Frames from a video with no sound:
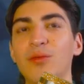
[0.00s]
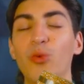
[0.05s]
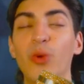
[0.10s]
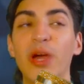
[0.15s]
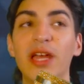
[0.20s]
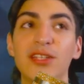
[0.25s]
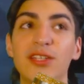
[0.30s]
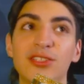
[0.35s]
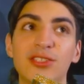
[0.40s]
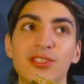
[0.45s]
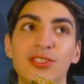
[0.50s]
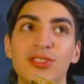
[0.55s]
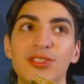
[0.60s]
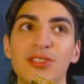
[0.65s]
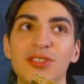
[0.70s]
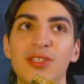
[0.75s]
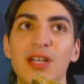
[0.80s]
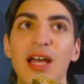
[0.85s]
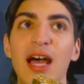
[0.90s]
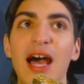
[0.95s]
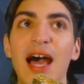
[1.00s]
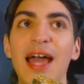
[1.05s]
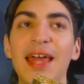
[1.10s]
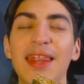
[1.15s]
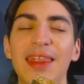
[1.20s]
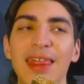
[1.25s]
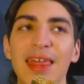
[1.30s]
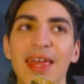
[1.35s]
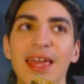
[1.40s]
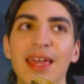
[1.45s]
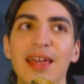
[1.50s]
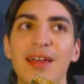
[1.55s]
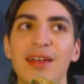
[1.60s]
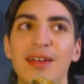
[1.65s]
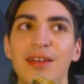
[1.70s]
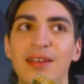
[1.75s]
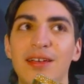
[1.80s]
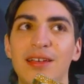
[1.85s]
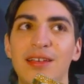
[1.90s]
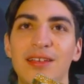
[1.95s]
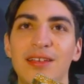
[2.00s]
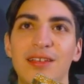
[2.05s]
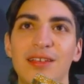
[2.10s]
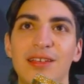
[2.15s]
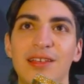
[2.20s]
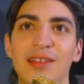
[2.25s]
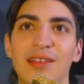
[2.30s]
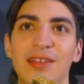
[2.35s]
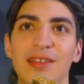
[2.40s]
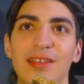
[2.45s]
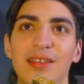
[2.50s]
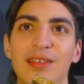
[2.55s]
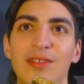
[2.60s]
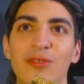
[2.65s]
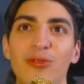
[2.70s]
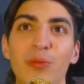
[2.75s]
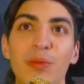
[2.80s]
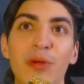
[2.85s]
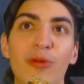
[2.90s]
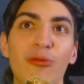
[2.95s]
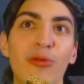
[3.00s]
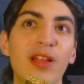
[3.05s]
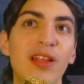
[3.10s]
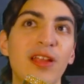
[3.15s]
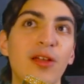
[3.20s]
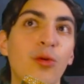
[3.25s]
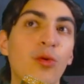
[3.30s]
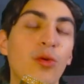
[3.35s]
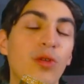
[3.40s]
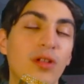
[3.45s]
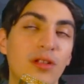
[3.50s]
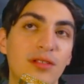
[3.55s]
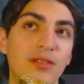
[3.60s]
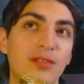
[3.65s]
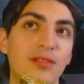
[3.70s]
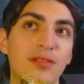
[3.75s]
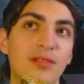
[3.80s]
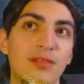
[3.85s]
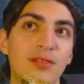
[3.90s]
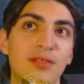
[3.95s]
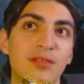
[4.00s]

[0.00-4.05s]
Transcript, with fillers: which I think would be really cool.